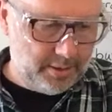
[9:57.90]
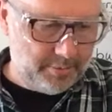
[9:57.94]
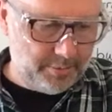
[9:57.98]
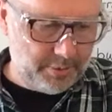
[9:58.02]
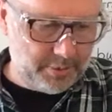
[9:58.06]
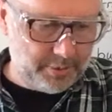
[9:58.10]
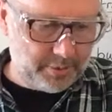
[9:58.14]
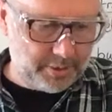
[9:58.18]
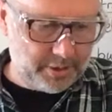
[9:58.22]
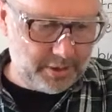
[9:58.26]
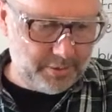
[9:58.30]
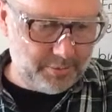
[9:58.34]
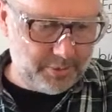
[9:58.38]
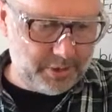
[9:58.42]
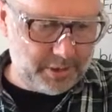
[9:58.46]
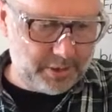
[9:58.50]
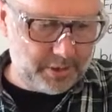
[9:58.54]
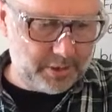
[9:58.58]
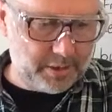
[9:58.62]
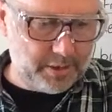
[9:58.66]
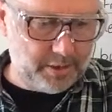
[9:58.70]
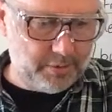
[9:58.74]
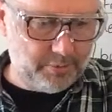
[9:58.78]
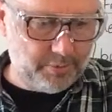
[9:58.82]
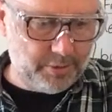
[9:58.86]
got some of this
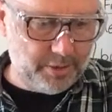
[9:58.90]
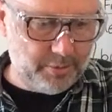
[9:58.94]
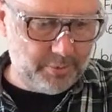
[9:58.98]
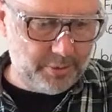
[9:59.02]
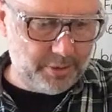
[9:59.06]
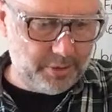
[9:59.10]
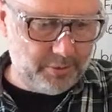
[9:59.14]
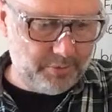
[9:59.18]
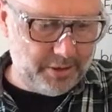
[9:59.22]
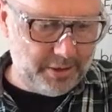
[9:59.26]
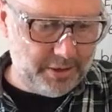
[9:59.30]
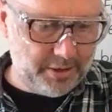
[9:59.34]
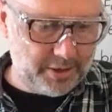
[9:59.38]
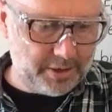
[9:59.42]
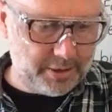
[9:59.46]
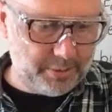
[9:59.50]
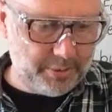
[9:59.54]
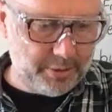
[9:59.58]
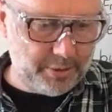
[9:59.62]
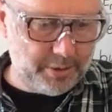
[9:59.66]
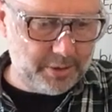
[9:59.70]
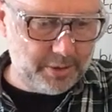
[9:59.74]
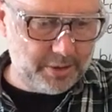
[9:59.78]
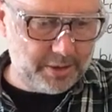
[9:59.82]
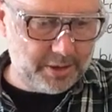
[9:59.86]
stuff coming off here, so
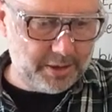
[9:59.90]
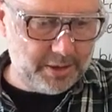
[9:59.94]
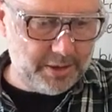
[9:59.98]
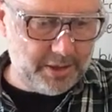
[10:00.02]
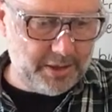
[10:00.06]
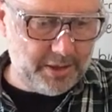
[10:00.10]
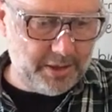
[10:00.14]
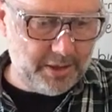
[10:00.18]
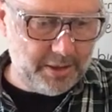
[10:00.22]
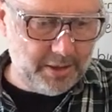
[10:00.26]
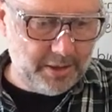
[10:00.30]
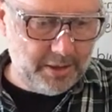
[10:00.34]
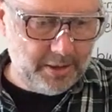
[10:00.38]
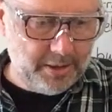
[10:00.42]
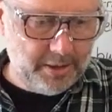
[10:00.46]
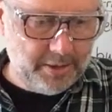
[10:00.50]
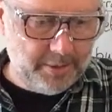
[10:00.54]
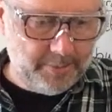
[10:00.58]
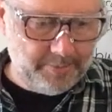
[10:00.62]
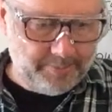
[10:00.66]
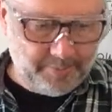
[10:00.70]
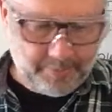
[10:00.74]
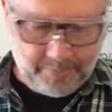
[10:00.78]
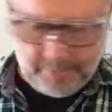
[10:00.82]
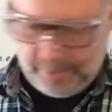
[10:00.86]
you can see
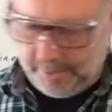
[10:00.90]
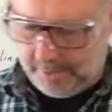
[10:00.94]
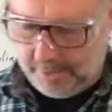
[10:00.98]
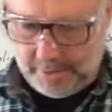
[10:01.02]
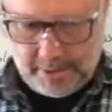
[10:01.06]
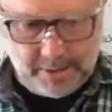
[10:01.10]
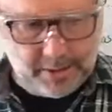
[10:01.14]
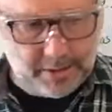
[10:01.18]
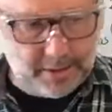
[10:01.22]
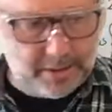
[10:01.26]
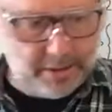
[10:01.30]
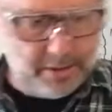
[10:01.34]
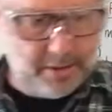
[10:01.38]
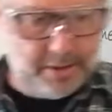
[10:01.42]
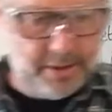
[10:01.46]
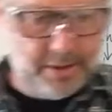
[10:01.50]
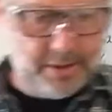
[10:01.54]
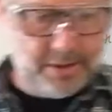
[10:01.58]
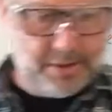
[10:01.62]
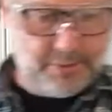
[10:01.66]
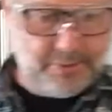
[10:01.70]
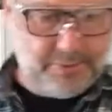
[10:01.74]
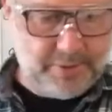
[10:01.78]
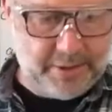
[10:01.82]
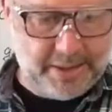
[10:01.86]

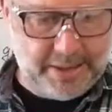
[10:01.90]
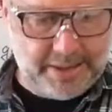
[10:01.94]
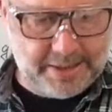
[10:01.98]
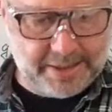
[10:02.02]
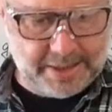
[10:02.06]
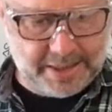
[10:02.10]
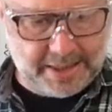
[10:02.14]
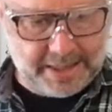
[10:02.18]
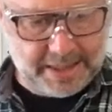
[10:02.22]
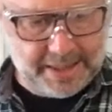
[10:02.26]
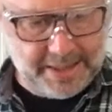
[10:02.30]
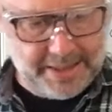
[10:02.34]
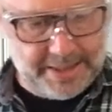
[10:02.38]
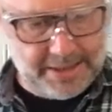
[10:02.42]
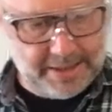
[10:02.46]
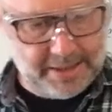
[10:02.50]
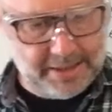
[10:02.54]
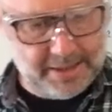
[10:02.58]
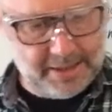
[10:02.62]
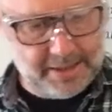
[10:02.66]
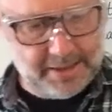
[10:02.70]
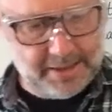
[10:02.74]
it's a clear